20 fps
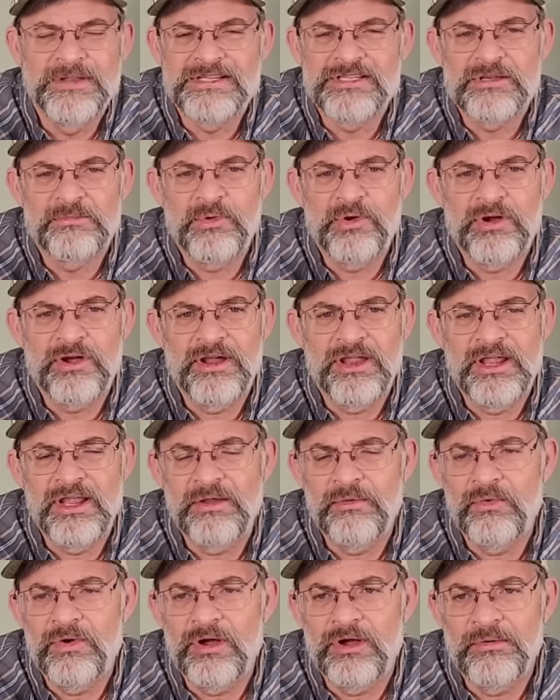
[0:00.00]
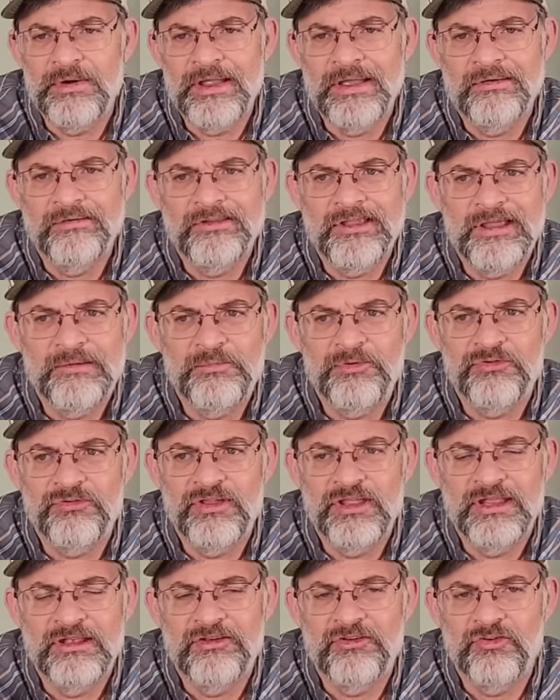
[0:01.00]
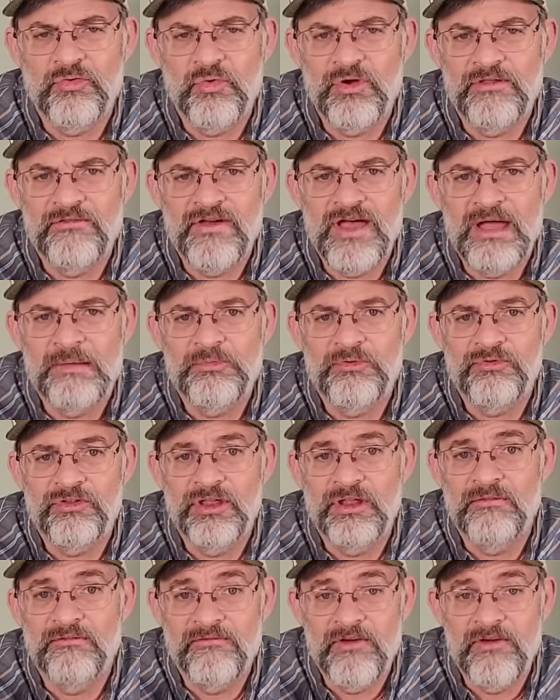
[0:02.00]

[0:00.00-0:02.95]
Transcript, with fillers: And somewhere anywhere around 10% to 25%